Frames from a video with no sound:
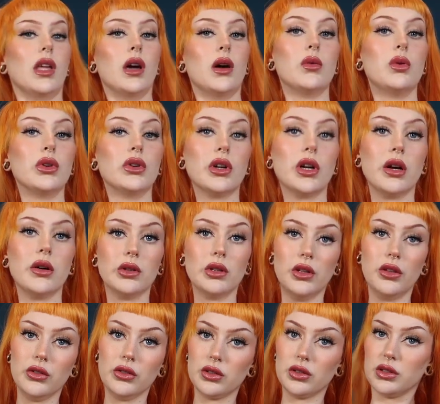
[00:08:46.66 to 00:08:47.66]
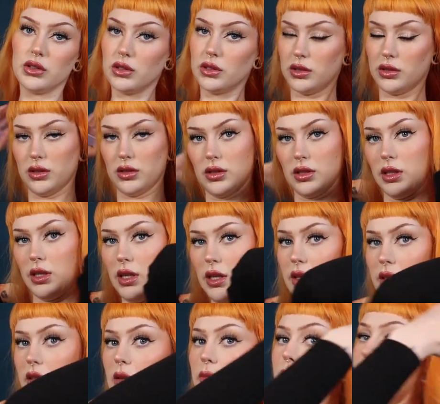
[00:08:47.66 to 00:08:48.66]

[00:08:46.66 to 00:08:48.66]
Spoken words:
I wonder how it looks, like, in the